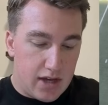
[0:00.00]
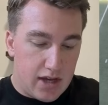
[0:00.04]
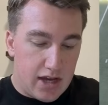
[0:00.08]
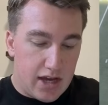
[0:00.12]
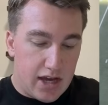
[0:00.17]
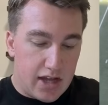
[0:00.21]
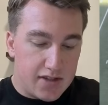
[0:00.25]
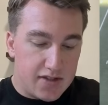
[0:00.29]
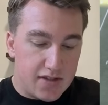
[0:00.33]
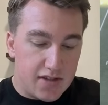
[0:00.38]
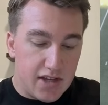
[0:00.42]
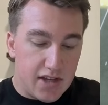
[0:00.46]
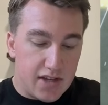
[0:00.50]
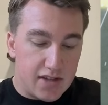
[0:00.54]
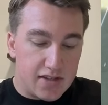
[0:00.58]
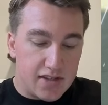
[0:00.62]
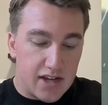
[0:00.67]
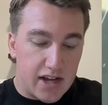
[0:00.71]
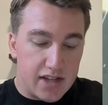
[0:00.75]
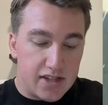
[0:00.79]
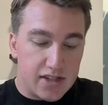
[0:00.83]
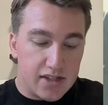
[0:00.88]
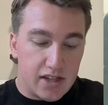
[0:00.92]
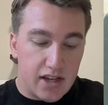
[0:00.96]
Hits the
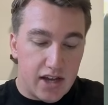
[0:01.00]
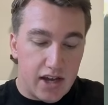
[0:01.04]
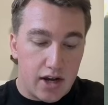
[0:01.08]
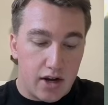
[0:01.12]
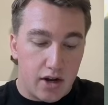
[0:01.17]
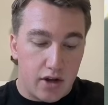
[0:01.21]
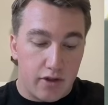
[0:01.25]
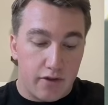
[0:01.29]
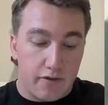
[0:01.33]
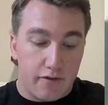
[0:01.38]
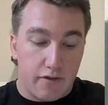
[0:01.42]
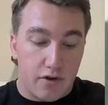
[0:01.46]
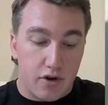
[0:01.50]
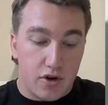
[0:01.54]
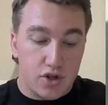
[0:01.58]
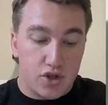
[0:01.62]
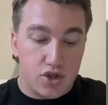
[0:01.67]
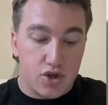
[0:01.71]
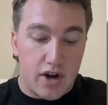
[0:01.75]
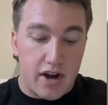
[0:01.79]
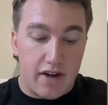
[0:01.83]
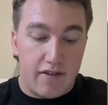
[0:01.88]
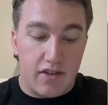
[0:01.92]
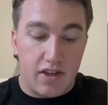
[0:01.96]
inside slant on the first
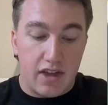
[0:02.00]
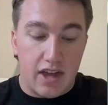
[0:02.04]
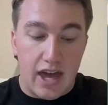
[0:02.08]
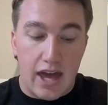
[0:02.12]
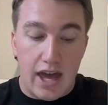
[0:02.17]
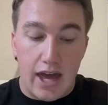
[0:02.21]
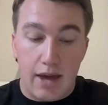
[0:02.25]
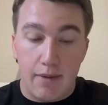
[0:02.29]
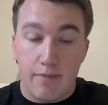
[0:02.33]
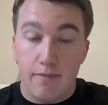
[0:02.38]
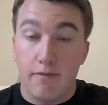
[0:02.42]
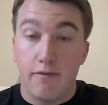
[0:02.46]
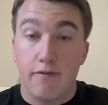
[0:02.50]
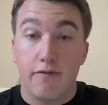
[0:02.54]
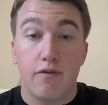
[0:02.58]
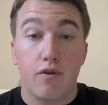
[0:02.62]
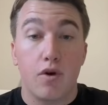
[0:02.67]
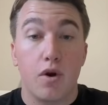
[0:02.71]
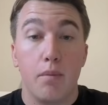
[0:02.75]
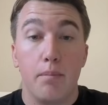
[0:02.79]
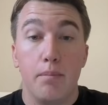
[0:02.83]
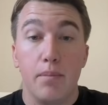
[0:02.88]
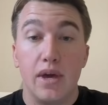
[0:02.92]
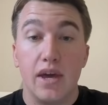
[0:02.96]
drive of the game
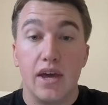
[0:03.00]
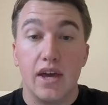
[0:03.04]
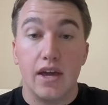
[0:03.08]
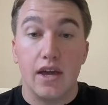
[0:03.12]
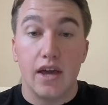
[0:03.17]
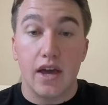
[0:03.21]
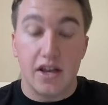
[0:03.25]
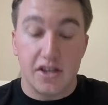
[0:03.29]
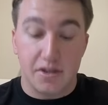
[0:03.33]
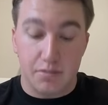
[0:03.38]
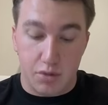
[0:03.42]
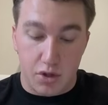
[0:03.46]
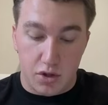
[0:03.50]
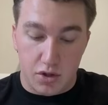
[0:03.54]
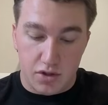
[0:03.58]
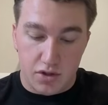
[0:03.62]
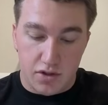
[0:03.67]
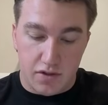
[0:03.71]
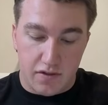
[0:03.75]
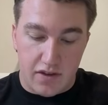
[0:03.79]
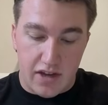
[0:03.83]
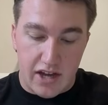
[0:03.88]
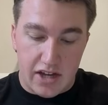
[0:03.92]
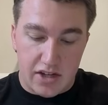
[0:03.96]
for a big,
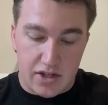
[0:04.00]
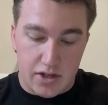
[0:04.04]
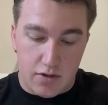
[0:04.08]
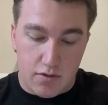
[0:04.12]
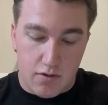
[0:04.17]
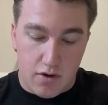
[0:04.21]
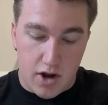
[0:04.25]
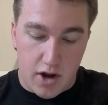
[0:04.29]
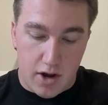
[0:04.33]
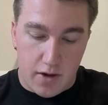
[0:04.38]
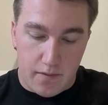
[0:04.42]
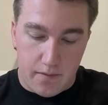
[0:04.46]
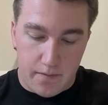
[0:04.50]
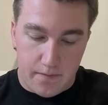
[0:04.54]
explosive catch and run.